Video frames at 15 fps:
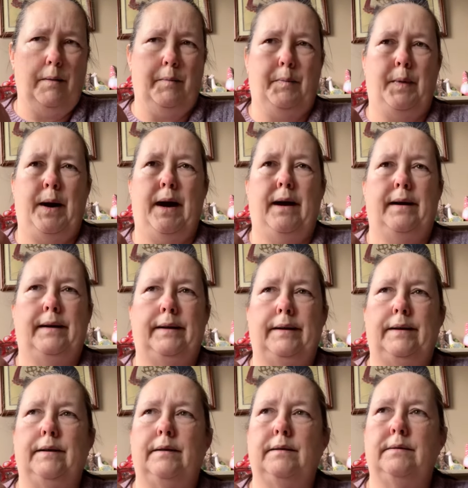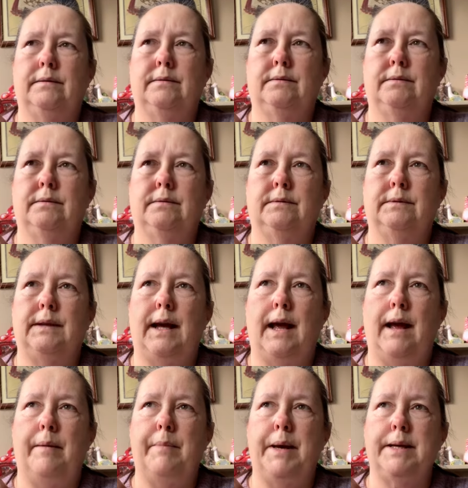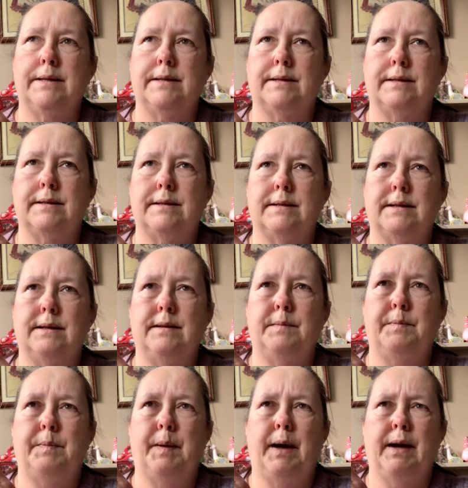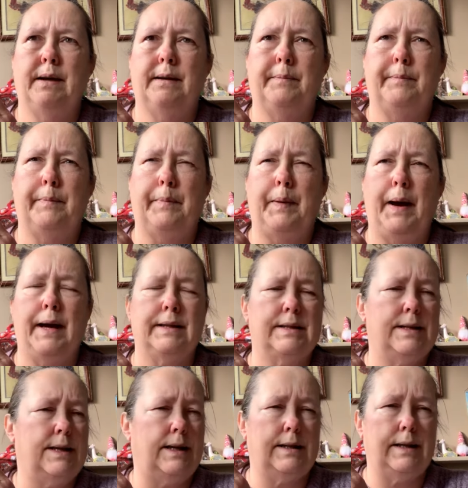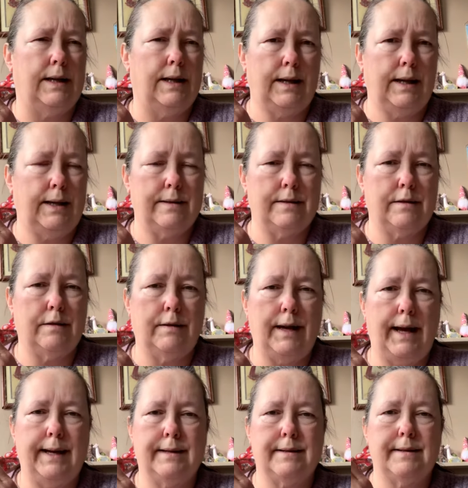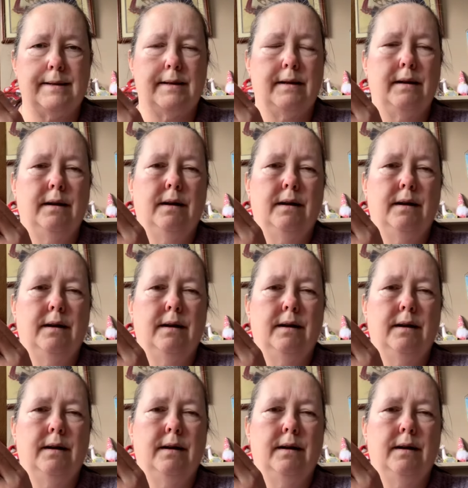by MSC by Patty, I think it is, on Etsy.